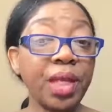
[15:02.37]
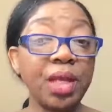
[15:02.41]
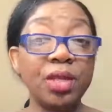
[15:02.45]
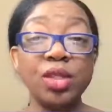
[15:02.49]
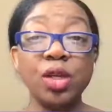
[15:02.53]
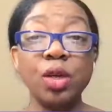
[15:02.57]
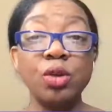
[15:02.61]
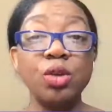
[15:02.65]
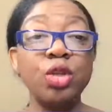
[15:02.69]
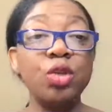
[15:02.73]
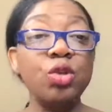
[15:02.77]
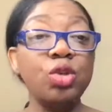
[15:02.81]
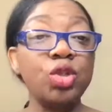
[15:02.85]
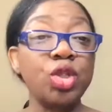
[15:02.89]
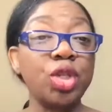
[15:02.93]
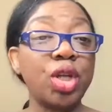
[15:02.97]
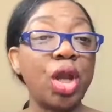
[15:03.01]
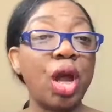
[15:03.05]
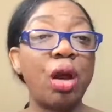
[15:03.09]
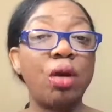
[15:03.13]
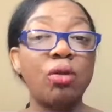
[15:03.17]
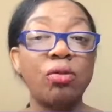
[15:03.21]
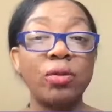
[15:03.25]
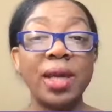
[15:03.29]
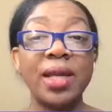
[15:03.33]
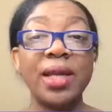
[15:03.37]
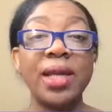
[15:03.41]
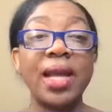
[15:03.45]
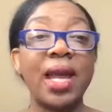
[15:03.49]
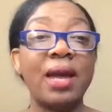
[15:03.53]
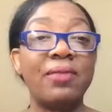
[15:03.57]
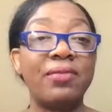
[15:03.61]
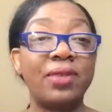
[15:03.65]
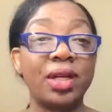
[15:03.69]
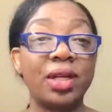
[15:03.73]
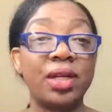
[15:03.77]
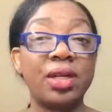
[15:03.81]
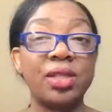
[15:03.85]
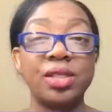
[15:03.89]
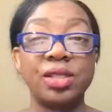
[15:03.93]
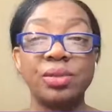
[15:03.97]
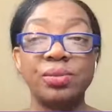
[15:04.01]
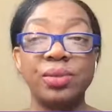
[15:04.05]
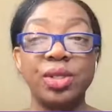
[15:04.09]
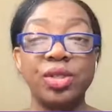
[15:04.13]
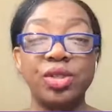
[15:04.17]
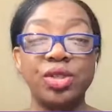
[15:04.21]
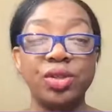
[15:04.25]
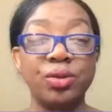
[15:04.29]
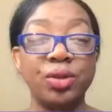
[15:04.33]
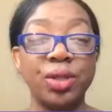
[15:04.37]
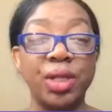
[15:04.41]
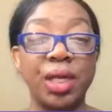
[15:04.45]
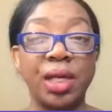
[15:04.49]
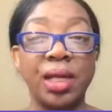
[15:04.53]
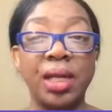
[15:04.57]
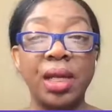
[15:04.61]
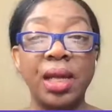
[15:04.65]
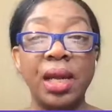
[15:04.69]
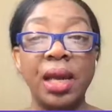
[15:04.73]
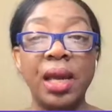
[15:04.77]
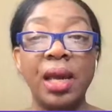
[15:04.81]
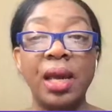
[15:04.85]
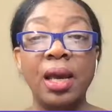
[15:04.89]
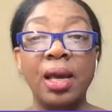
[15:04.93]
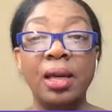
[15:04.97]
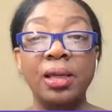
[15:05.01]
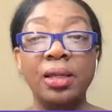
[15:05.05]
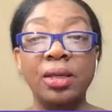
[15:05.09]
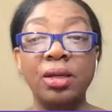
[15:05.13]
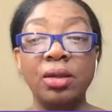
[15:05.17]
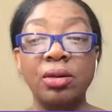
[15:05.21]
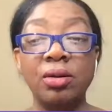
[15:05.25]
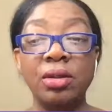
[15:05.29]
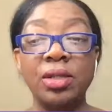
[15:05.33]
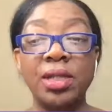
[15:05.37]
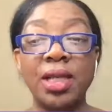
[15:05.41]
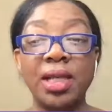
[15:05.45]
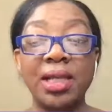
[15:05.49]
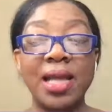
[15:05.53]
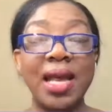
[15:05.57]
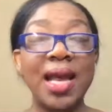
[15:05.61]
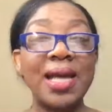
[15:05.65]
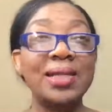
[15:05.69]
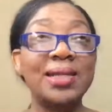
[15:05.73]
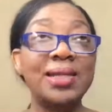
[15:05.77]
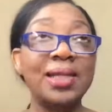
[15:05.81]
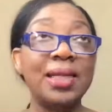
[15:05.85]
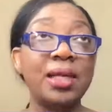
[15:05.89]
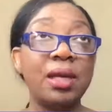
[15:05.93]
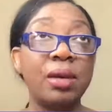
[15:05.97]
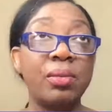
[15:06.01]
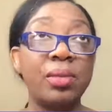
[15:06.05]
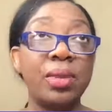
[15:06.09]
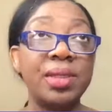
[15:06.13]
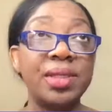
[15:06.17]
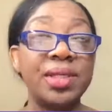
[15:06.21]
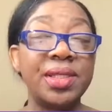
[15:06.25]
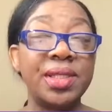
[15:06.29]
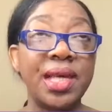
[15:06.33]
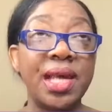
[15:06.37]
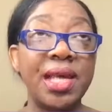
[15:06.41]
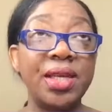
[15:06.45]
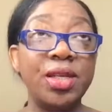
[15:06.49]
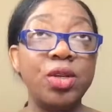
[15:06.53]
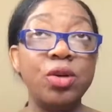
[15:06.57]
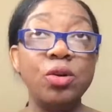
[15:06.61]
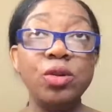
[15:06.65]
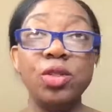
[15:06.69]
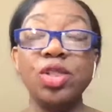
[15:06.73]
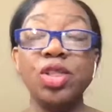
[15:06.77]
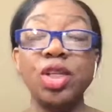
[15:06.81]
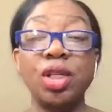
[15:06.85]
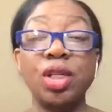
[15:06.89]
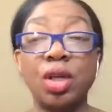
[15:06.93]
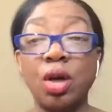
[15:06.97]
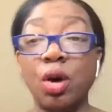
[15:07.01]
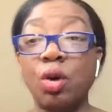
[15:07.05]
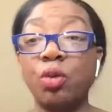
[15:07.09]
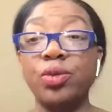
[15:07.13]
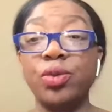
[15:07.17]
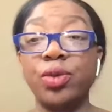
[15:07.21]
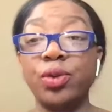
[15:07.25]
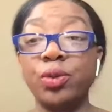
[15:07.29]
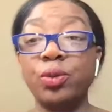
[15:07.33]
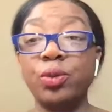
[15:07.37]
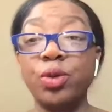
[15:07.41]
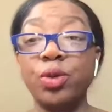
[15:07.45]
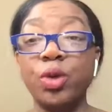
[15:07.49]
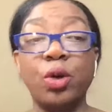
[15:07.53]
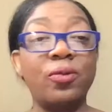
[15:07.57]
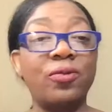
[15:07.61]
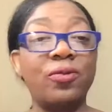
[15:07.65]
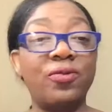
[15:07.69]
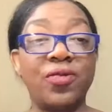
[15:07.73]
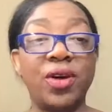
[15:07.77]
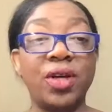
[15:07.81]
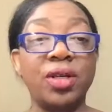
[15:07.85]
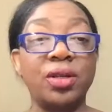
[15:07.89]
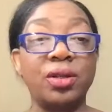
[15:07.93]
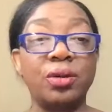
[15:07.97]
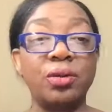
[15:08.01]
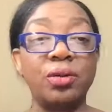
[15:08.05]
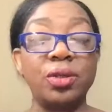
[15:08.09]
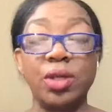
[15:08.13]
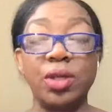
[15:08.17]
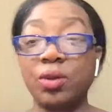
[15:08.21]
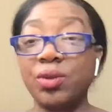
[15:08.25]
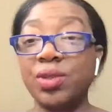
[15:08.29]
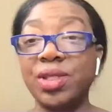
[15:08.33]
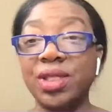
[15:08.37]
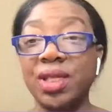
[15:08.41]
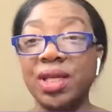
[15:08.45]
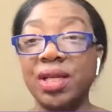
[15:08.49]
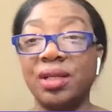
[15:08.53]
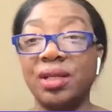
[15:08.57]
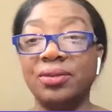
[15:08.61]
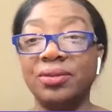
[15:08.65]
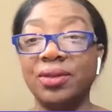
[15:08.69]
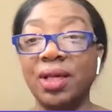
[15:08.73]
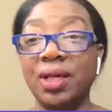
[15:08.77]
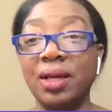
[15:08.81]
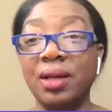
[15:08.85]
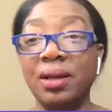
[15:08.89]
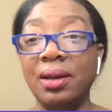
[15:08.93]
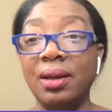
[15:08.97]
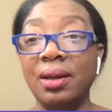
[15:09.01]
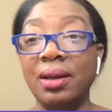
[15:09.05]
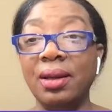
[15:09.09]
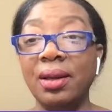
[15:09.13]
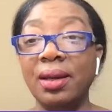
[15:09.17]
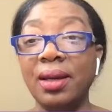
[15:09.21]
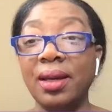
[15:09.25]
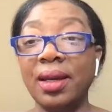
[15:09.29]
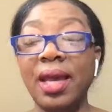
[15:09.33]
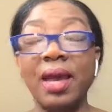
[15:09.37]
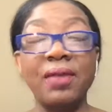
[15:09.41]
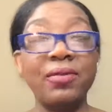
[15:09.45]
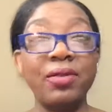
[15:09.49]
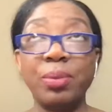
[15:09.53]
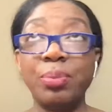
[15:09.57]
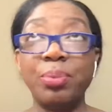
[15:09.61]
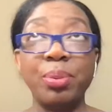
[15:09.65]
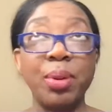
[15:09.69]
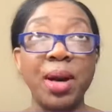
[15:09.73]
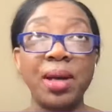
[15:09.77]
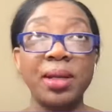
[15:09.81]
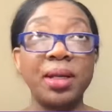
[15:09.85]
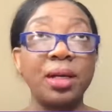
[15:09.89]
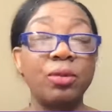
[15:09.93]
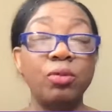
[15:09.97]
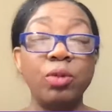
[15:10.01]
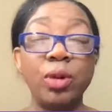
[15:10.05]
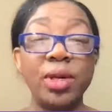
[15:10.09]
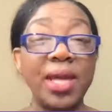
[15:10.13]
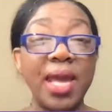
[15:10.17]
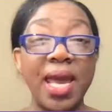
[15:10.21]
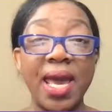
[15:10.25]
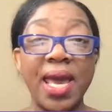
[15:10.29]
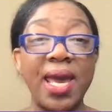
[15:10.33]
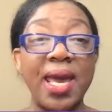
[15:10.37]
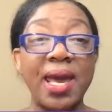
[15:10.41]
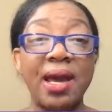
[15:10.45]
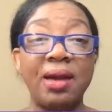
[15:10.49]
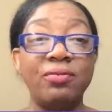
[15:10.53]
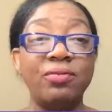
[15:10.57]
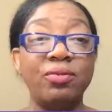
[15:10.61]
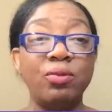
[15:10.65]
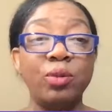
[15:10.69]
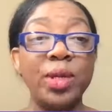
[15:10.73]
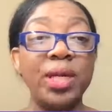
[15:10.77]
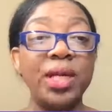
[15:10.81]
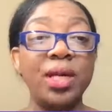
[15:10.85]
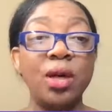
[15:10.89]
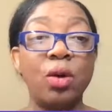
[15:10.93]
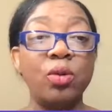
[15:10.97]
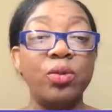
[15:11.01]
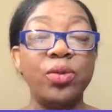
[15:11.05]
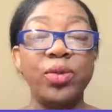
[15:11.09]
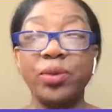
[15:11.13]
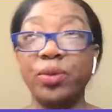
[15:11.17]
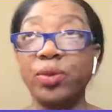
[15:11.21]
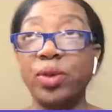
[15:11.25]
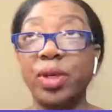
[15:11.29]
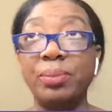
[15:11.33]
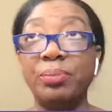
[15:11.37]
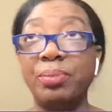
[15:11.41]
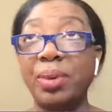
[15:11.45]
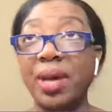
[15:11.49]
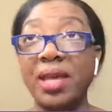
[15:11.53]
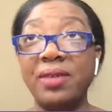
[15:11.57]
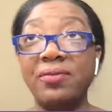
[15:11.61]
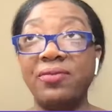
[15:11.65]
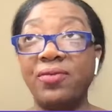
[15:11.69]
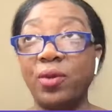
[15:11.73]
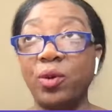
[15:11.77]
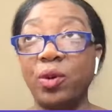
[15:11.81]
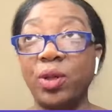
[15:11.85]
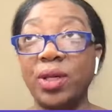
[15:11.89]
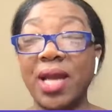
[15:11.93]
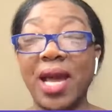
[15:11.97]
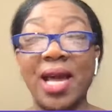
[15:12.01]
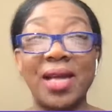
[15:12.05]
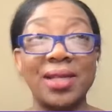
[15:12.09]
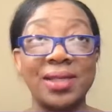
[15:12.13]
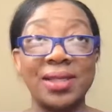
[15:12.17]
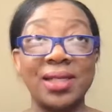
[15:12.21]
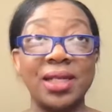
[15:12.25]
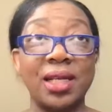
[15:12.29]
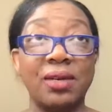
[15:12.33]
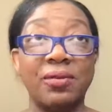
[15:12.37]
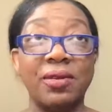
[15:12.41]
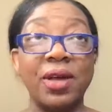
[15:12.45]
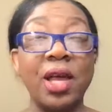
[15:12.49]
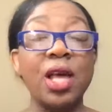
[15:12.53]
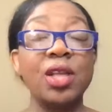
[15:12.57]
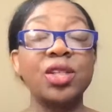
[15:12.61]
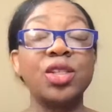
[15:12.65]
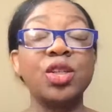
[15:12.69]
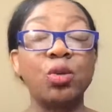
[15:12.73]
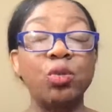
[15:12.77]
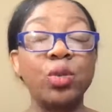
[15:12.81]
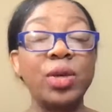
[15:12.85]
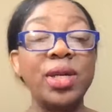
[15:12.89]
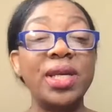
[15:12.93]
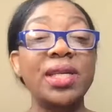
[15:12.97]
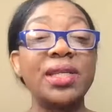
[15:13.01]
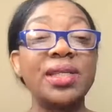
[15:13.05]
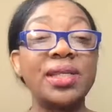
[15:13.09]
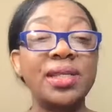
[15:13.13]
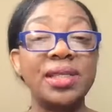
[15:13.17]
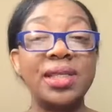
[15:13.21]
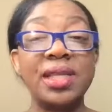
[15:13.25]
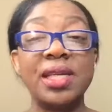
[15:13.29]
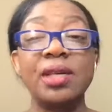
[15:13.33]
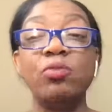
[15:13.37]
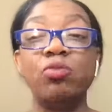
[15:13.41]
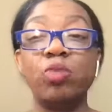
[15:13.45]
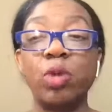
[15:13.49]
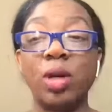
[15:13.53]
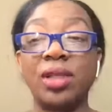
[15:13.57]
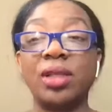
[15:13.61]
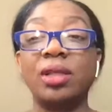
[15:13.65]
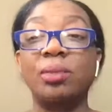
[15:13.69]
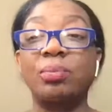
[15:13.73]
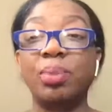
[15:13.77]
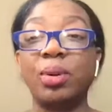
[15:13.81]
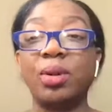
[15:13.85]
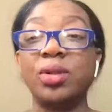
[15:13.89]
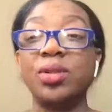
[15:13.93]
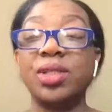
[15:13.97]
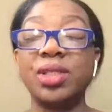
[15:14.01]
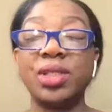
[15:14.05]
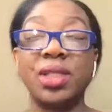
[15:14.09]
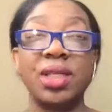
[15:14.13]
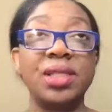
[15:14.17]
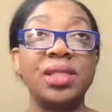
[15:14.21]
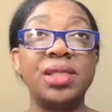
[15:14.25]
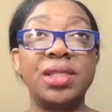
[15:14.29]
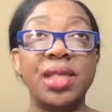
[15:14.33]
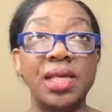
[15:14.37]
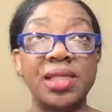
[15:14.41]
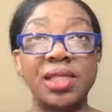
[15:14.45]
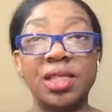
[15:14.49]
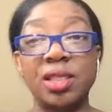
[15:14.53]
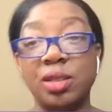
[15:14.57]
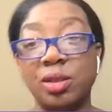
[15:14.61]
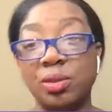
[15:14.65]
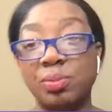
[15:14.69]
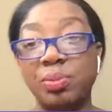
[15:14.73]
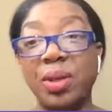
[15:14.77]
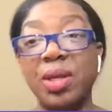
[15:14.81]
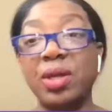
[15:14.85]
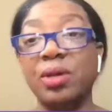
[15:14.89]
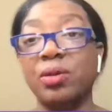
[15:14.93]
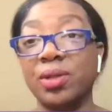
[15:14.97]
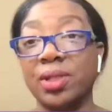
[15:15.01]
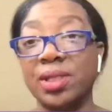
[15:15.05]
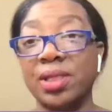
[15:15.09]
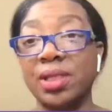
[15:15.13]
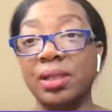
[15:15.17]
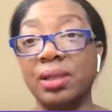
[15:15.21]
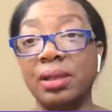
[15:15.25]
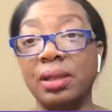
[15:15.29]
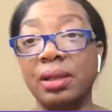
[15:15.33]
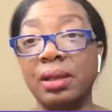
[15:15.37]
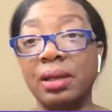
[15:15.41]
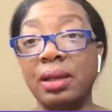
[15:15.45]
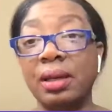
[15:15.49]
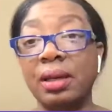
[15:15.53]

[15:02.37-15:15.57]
So you should already have a customer journey. And the last thing I'm going to say, you should go through your funnel yourself. Every product we have, we go through and pay for it ourselves so we can see what the person is experiencing.